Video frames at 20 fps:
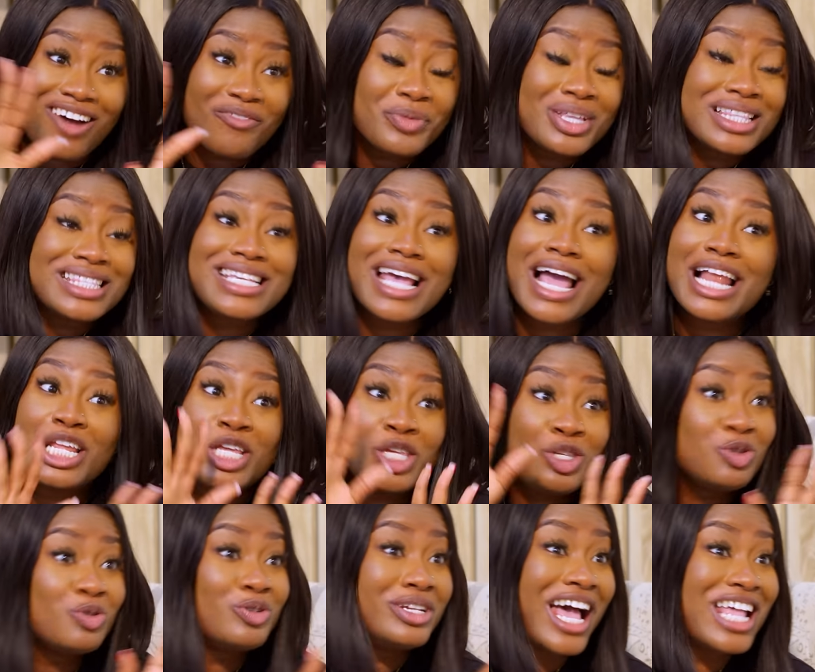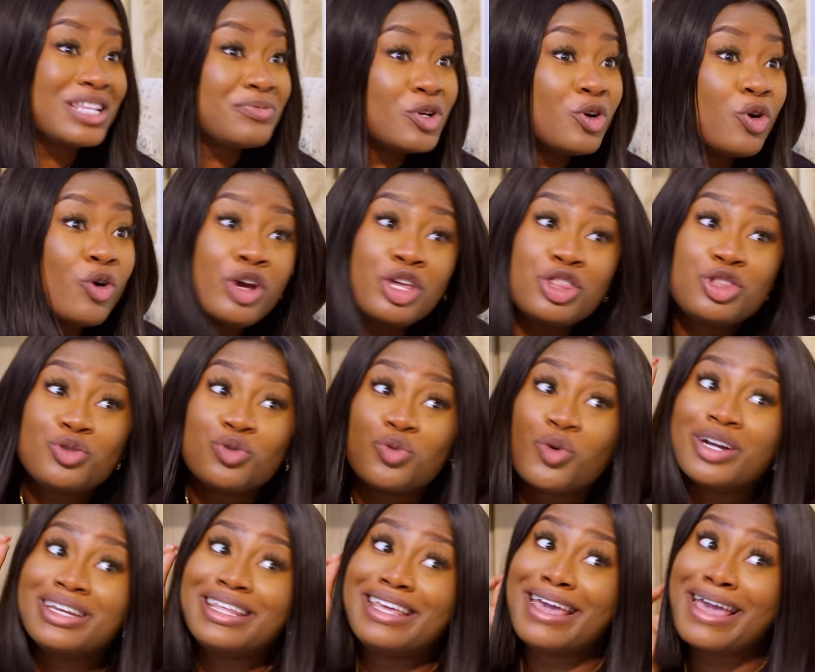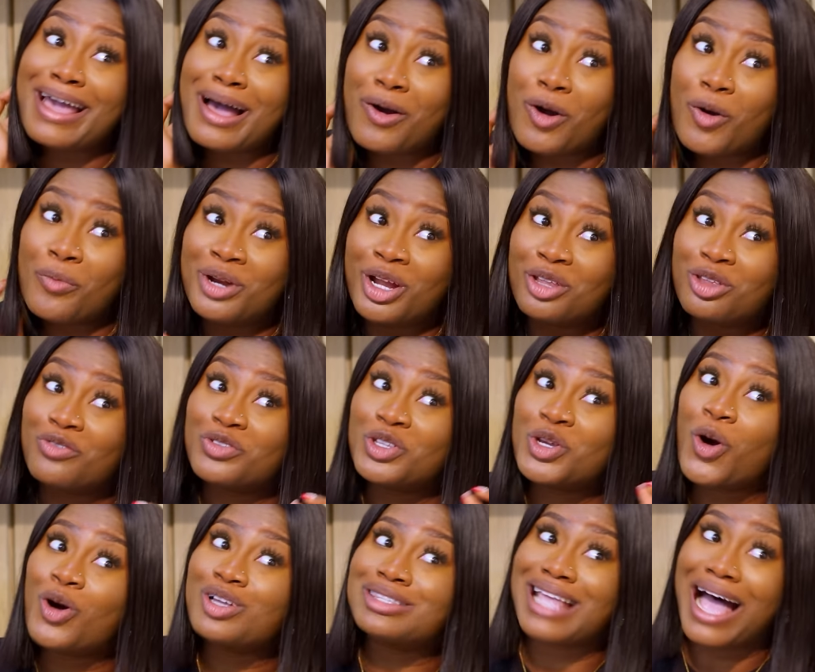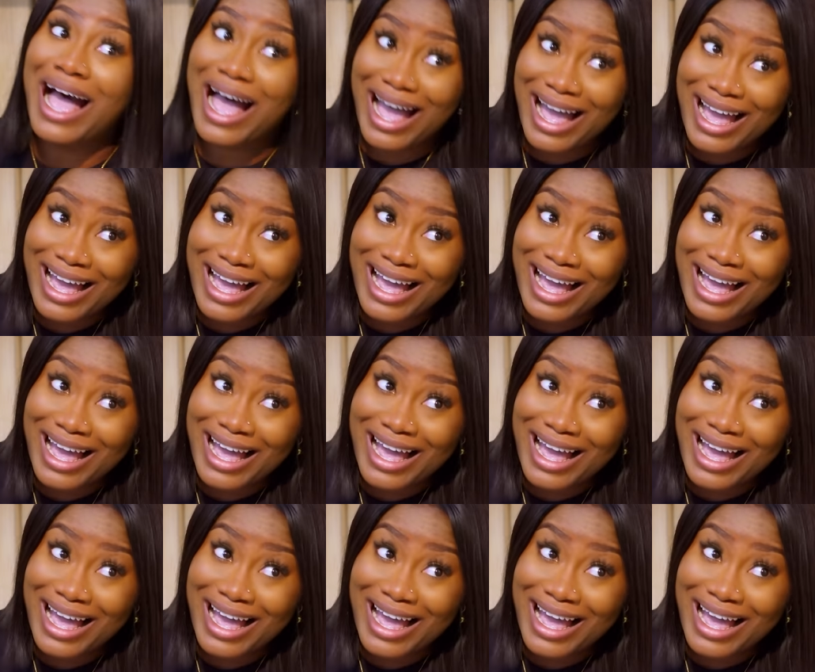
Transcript: I've been telling you that I've been going through one ear and coming out of the other.